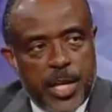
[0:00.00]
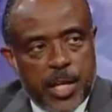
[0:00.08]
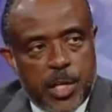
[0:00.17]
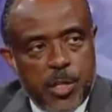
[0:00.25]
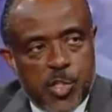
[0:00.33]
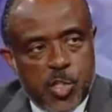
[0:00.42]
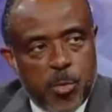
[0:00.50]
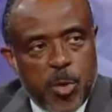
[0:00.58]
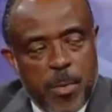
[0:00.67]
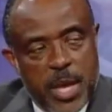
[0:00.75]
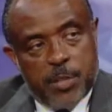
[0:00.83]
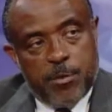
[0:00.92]
that a
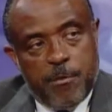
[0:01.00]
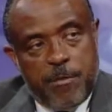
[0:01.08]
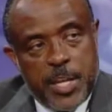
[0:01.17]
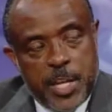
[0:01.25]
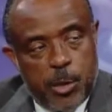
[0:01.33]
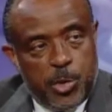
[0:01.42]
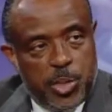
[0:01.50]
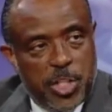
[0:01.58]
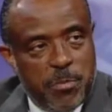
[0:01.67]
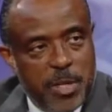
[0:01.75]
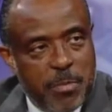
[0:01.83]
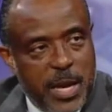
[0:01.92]
consumer makes for video
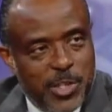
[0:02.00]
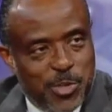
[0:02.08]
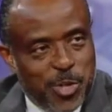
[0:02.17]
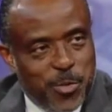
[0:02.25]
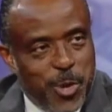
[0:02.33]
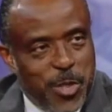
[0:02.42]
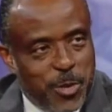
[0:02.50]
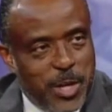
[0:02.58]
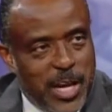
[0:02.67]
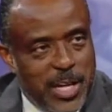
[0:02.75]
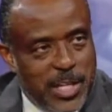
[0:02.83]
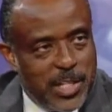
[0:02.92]
shouldn't be based on whether or
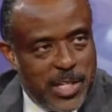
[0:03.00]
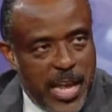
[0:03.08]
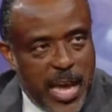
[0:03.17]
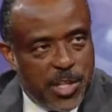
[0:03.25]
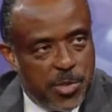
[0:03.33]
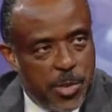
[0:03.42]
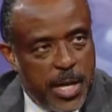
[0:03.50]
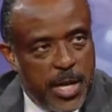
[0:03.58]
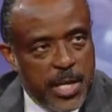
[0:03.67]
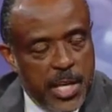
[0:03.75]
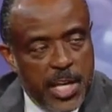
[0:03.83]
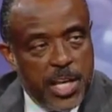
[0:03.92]
not it's taxed or
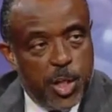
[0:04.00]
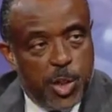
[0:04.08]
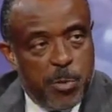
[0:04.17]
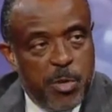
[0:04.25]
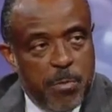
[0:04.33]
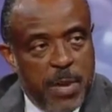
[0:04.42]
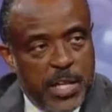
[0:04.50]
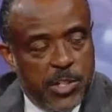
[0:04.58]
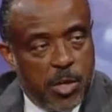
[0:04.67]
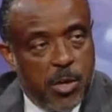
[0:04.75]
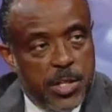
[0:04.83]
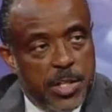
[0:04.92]
not. It should be
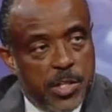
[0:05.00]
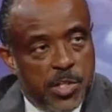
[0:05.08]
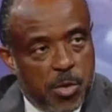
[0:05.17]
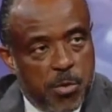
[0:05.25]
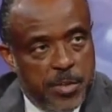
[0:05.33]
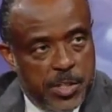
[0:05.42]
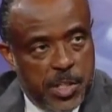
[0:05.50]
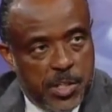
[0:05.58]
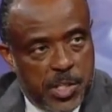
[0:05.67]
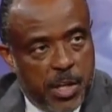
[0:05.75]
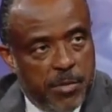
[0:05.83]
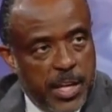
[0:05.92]
based on the service the
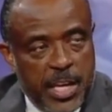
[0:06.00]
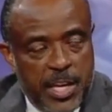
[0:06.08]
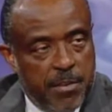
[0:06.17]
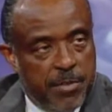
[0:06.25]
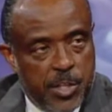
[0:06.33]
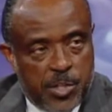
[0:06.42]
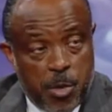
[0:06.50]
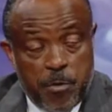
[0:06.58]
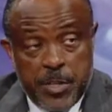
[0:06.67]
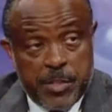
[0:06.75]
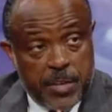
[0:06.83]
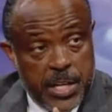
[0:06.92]
itself. If the
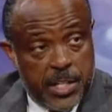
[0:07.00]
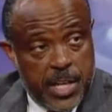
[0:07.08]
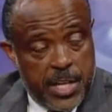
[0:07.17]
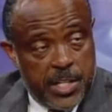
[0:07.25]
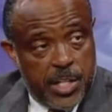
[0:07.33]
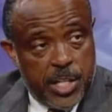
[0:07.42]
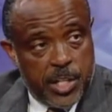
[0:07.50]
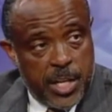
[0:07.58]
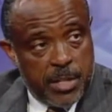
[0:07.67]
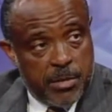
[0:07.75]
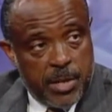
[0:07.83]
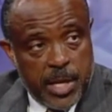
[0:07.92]
service, it, it did,
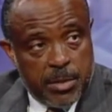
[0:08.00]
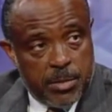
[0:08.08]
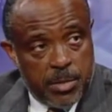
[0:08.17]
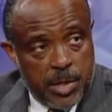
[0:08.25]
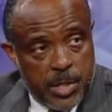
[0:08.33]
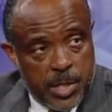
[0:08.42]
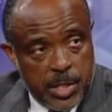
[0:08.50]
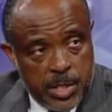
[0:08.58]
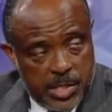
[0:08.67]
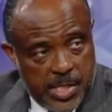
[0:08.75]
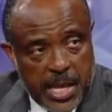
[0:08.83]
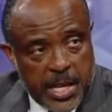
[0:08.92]
it, it,
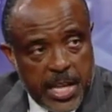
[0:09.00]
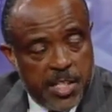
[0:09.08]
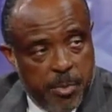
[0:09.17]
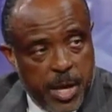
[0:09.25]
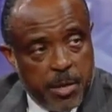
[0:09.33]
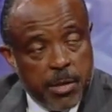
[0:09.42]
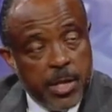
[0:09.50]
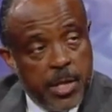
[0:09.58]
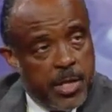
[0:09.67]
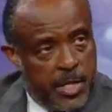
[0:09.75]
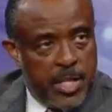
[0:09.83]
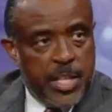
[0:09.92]
the satellite's better,
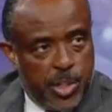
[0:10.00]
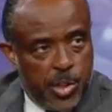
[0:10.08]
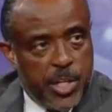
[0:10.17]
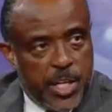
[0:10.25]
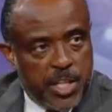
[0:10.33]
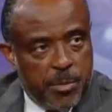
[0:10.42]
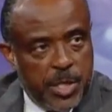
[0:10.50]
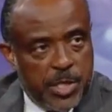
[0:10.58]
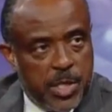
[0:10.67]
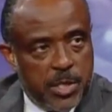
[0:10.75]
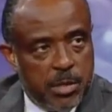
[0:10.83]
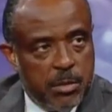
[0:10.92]
then they should get Which the we business. know
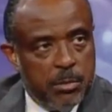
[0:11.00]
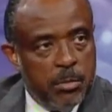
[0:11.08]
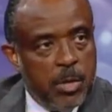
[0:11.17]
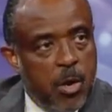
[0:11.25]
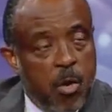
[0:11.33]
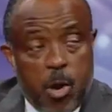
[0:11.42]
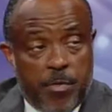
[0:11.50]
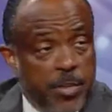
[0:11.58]
it's not, of course. Or